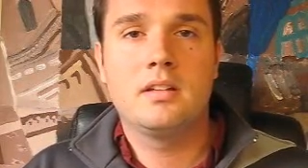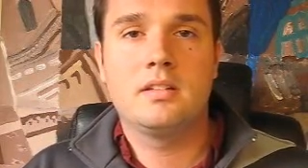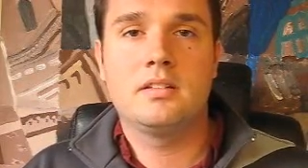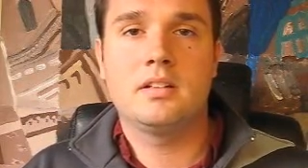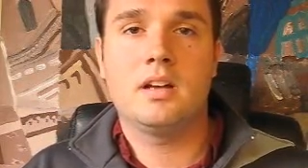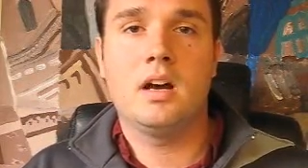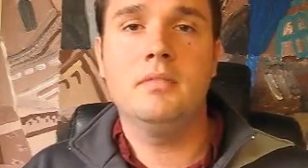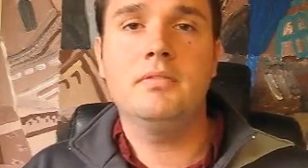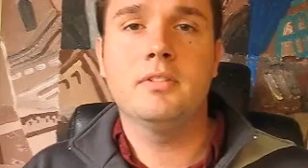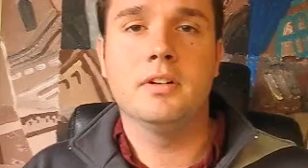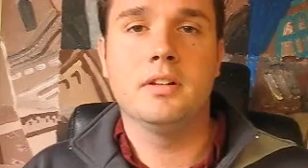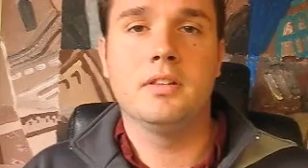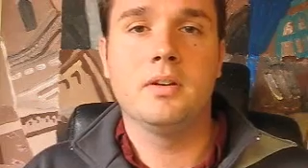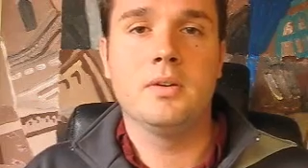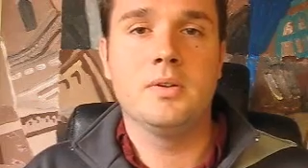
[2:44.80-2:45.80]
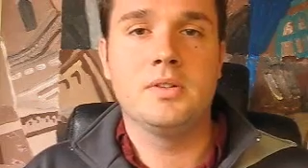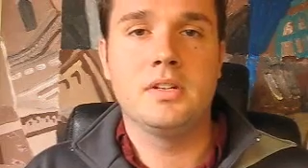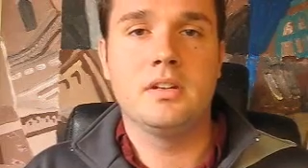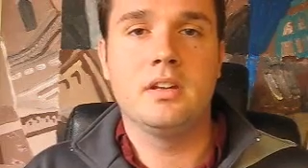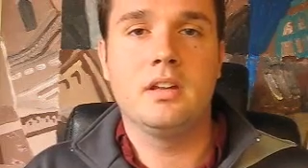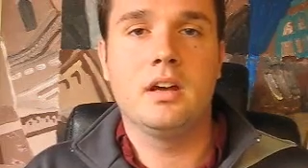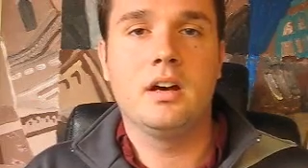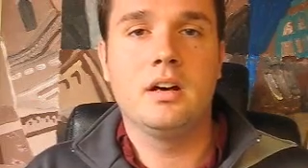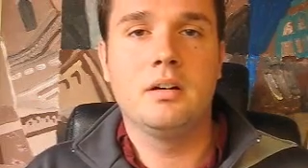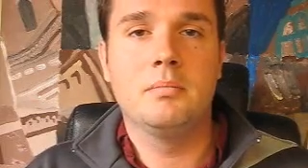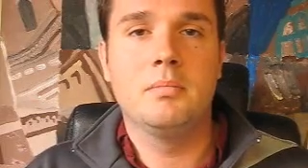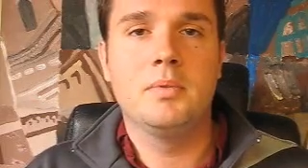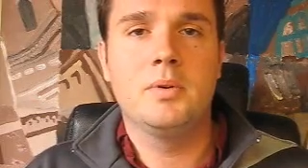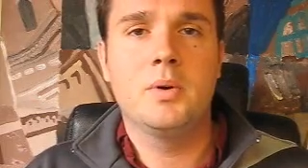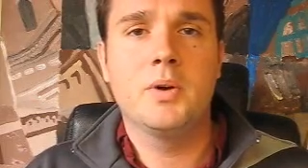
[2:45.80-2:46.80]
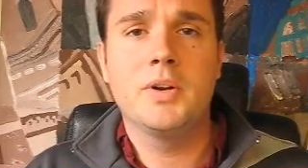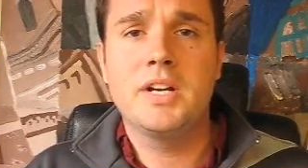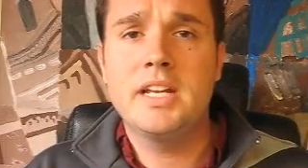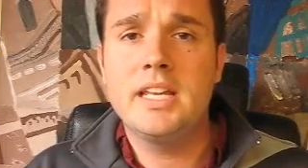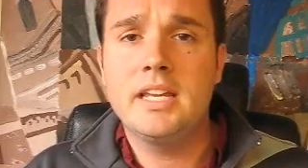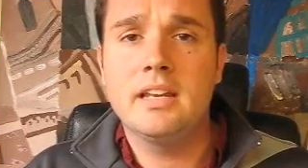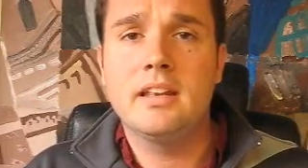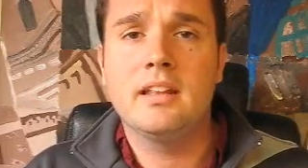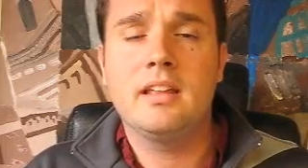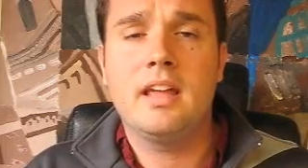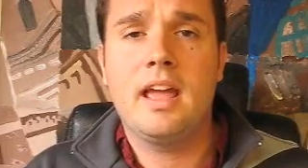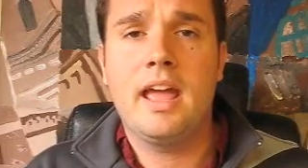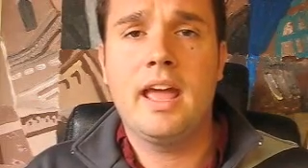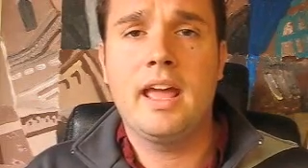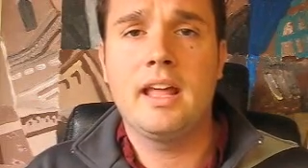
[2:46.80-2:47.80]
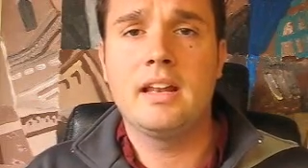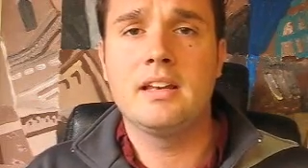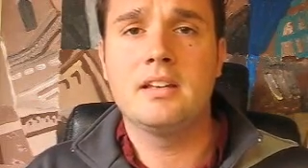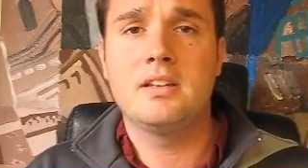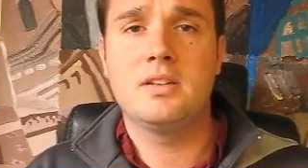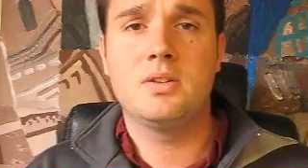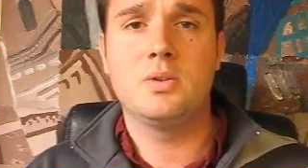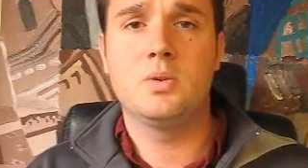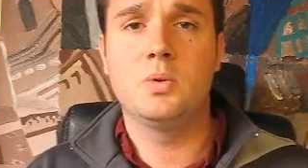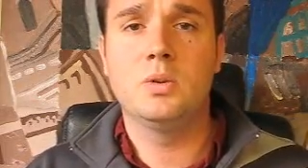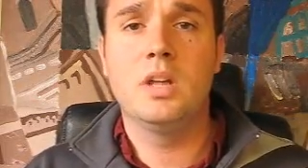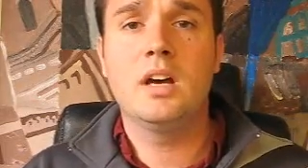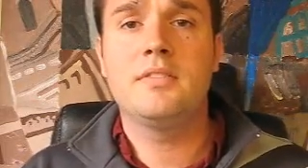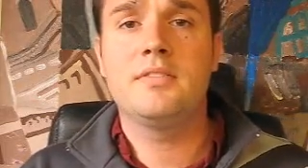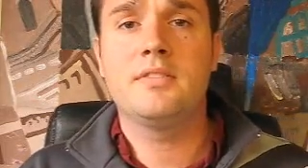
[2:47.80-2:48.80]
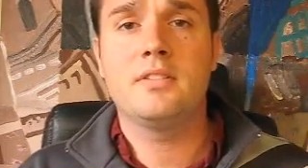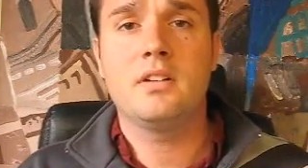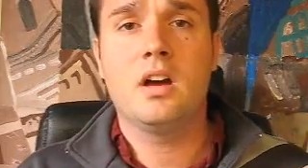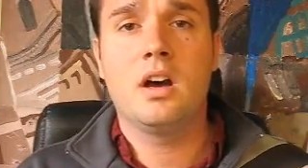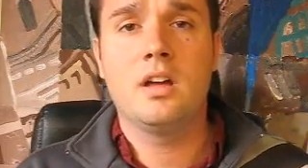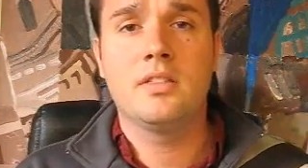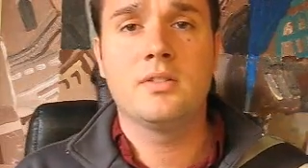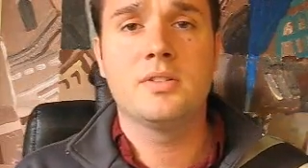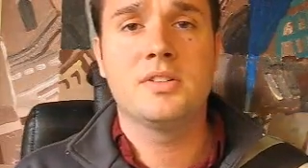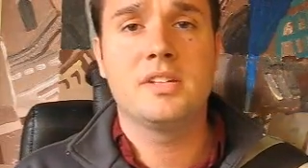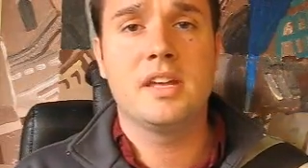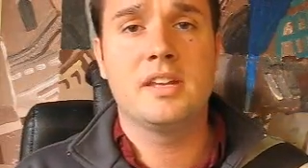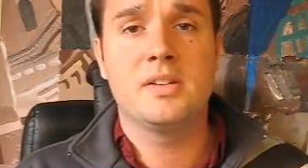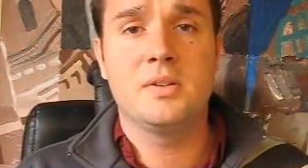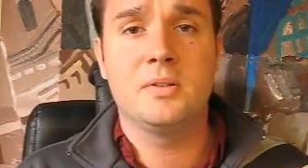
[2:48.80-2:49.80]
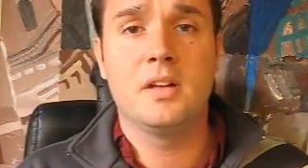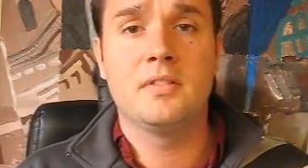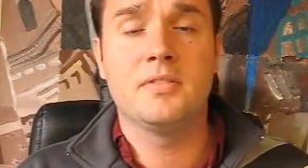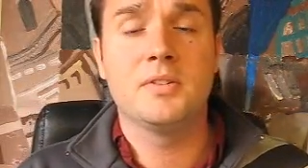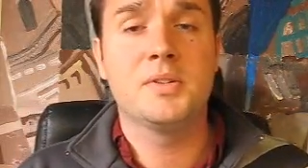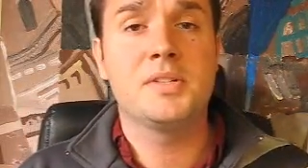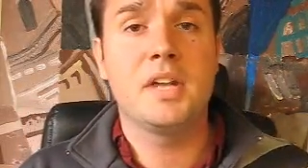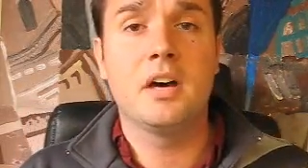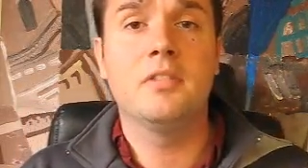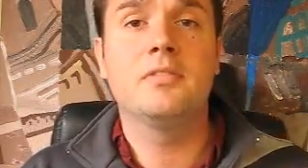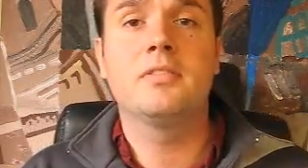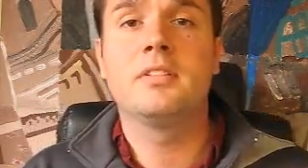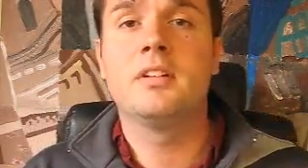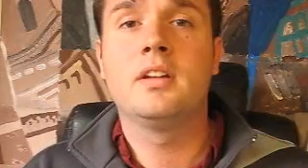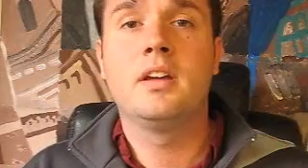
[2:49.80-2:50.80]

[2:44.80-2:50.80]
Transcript: to comfort those who are in need and to love others as you love yourself.